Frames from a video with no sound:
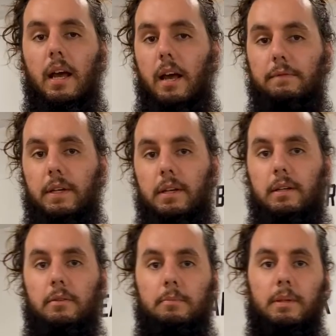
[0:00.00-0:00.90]
I figured
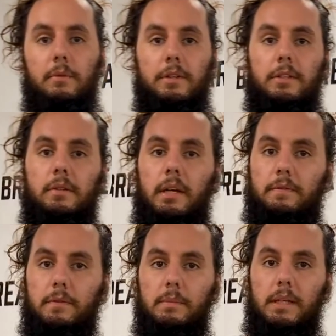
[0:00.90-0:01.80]
it would be worth a try
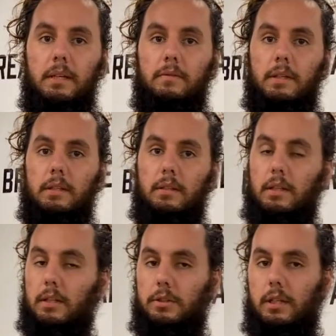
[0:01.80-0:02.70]
for me to give it
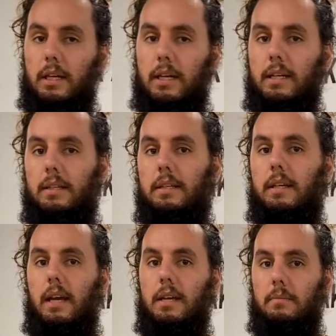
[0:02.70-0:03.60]
a shot on
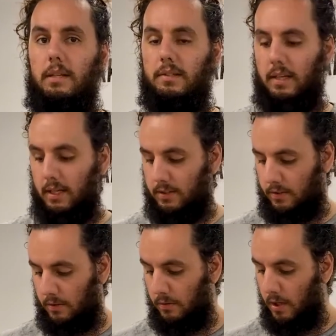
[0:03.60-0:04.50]
the AMS side.
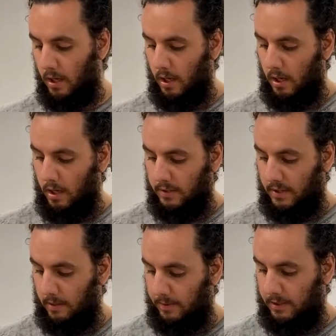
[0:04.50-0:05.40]
So
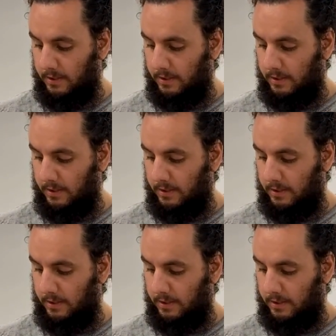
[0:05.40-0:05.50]
set up the